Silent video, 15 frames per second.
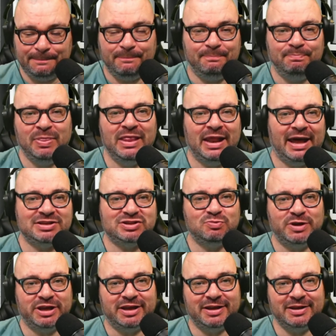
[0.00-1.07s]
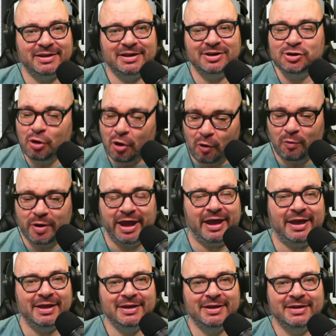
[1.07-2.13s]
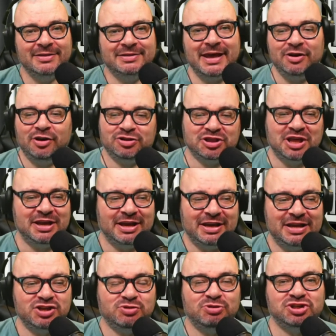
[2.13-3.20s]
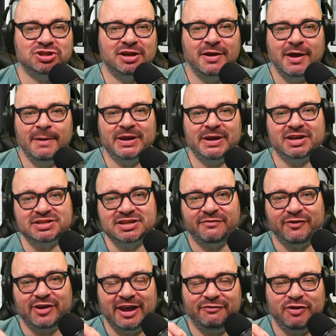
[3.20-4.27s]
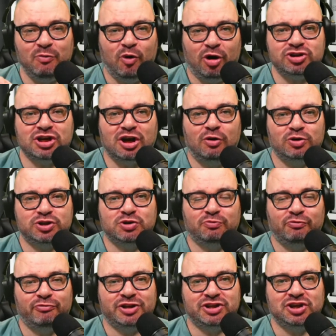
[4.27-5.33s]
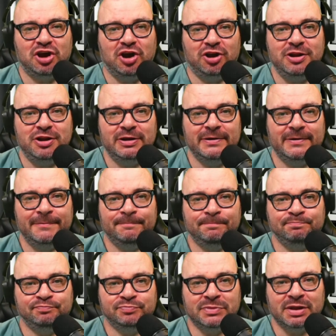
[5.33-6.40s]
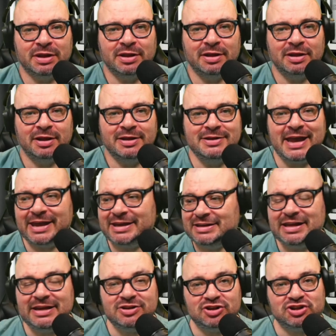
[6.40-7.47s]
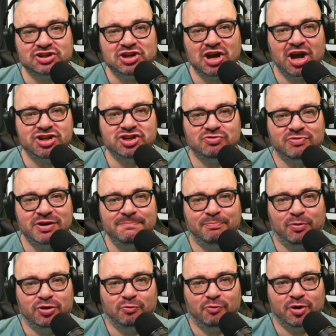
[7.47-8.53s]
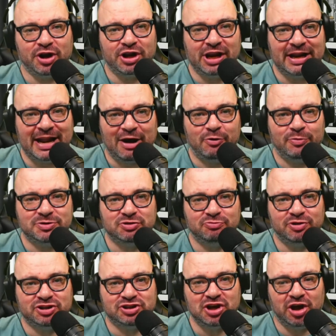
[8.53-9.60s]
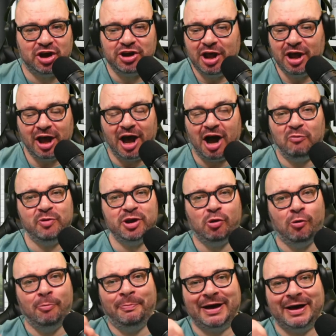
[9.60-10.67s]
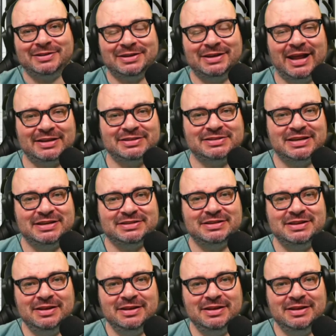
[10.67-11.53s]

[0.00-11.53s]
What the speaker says: last week. No way. They're not thinking because if he was close to a return, yet he needed surgery, but they were going to allow him to return, aren't we going back to last season